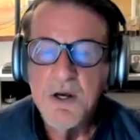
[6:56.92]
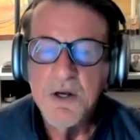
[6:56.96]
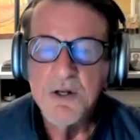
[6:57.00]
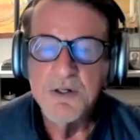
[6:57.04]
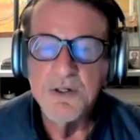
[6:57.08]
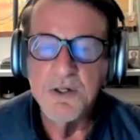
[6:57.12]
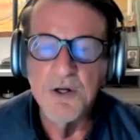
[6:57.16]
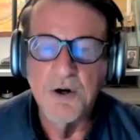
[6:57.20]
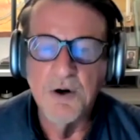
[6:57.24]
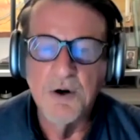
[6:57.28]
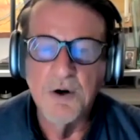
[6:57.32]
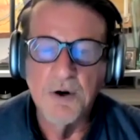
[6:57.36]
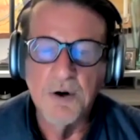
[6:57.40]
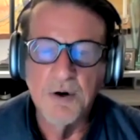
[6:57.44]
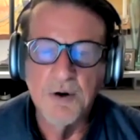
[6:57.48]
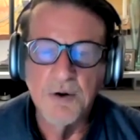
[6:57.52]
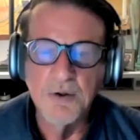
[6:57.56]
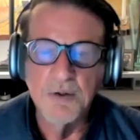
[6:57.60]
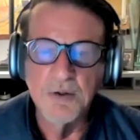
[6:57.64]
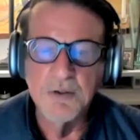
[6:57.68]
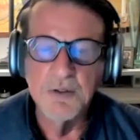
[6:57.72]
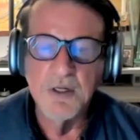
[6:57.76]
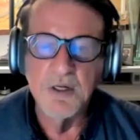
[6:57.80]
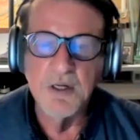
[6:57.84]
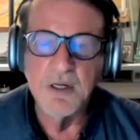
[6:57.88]
to
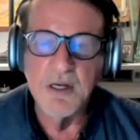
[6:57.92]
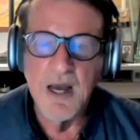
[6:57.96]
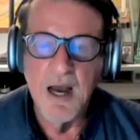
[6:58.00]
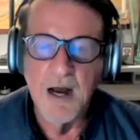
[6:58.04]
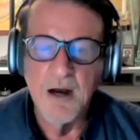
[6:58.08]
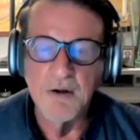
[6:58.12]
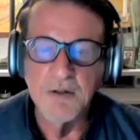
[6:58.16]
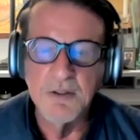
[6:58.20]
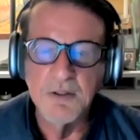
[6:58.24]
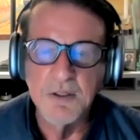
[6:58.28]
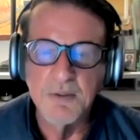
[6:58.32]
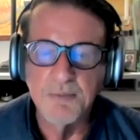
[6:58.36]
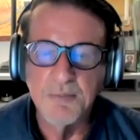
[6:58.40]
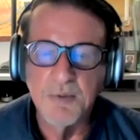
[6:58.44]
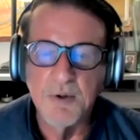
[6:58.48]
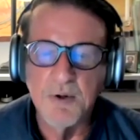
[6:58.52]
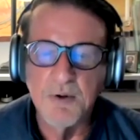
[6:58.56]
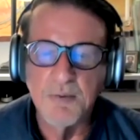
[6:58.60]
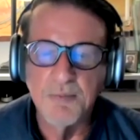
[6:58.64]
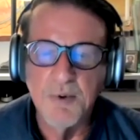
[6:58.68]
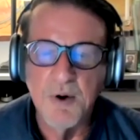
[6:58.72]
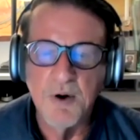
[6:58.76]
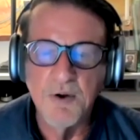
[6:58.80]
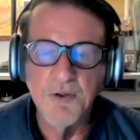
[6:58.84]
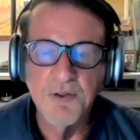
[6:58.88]
hold accountable
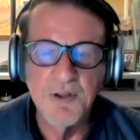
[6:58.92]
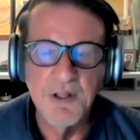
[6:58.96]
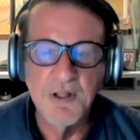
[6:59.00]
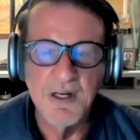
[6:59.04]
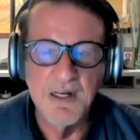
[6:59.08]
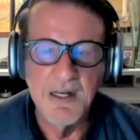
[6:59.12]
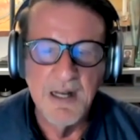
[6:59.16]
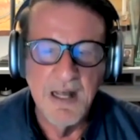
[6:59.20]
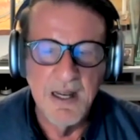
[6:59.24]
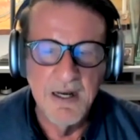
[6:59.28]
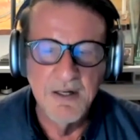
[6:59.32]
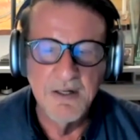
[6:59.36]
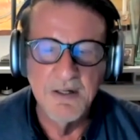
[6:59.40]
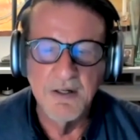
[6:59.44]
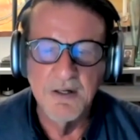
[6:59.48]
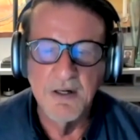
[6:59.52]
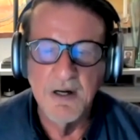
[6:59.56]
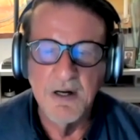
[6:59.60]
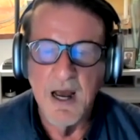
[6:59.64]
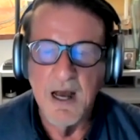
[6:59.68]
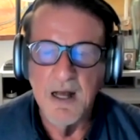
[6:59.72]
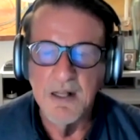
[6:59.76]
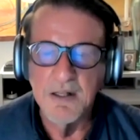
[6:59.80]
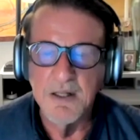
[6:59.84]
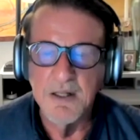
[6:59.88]
both the lender
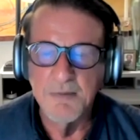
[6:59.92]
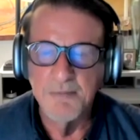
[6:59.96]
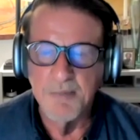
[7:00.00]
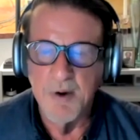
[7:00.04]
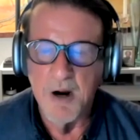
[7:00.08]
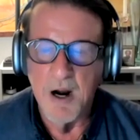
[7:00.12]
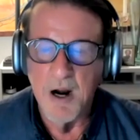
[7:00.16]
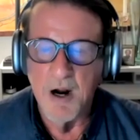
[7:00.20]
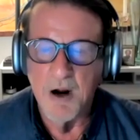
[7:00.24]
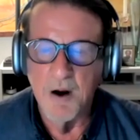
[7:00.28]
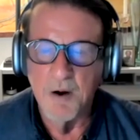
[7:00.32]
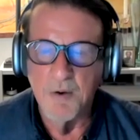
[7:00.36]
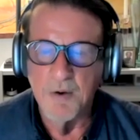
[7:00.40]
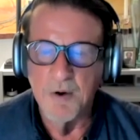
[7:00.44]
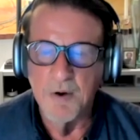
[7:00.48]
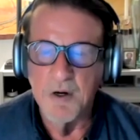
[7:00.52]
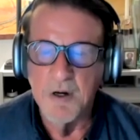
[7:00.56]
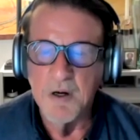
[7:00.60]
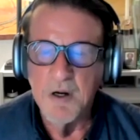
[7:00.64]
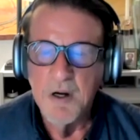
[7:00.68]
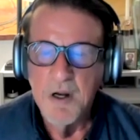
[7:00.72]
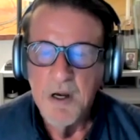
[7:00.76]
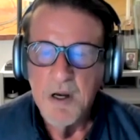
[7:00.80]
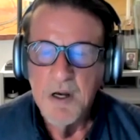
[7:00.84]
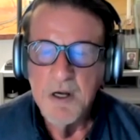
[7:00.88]
and the
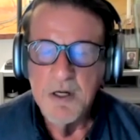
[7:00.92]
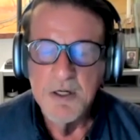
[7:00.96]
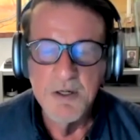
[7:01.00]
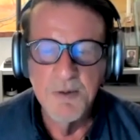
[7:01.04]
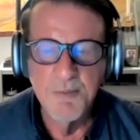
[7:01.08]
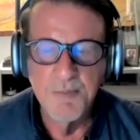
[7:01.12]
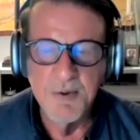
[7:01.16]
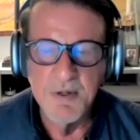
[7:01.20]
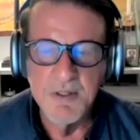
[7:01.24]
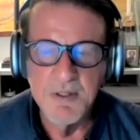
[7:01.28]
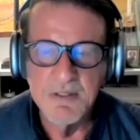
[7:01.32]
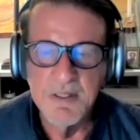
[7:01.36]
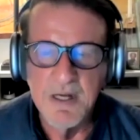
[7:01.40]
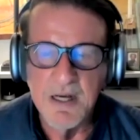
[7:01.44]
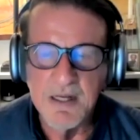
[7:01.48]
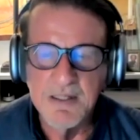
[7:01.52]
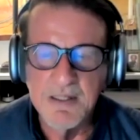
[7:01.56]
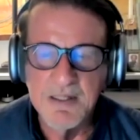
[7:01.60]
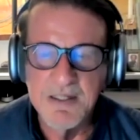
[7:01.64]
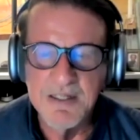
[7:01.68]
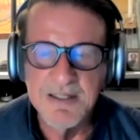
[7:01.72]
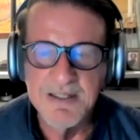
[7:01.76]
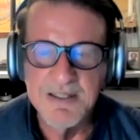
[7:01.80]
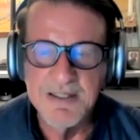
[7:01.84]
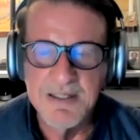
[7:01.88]
borrower to protect
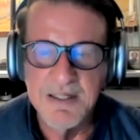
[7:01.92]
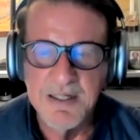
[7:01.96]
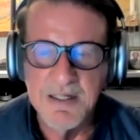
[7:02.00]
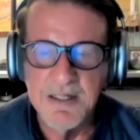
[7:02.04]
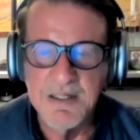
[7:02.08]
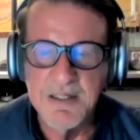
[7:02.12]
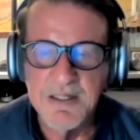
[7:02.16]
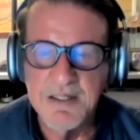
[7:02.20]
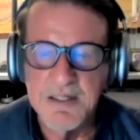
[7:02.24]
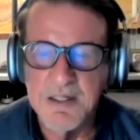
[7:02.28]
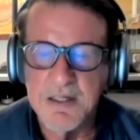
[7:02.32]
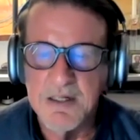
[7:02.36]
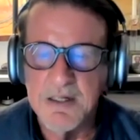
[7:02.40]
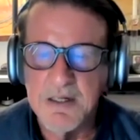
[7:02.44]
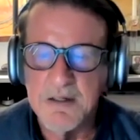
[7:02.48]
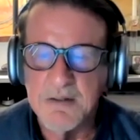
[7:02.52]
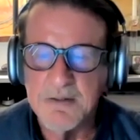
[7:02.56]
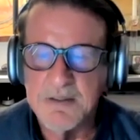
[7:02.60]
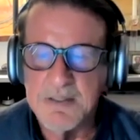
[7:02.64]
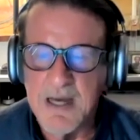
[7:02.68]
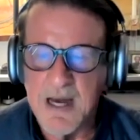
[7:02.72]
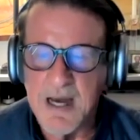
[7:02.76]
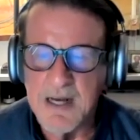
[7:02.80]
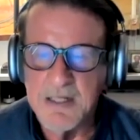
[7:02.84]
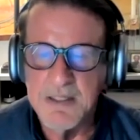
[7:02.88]
the citizen
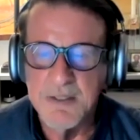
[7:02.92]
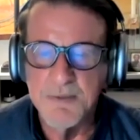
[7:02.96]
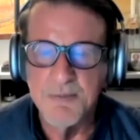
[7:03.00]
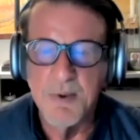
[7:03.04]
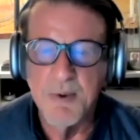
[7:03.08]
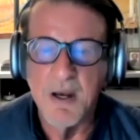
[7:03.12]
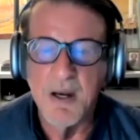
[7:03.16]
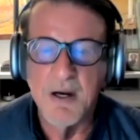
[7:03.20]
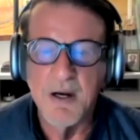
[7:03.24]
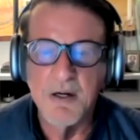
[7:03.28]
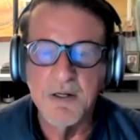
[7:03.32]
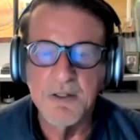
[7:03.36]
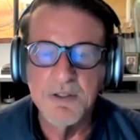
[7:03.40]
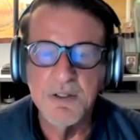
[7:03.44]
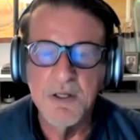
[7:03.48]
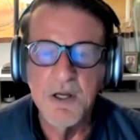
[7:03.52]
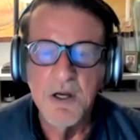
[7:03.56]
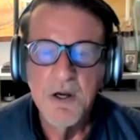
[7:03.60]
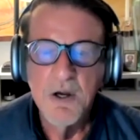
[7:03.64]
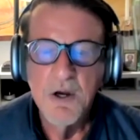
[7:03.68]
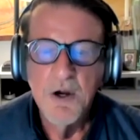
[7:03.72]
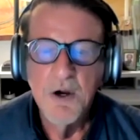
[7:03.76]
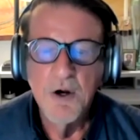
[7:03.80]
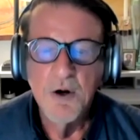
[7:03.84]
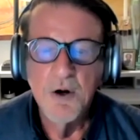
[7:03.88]
taxpayers
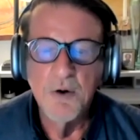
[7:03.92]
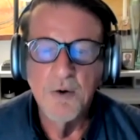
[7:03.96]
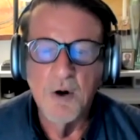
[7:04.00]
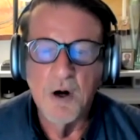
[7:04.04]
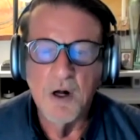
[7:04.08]
who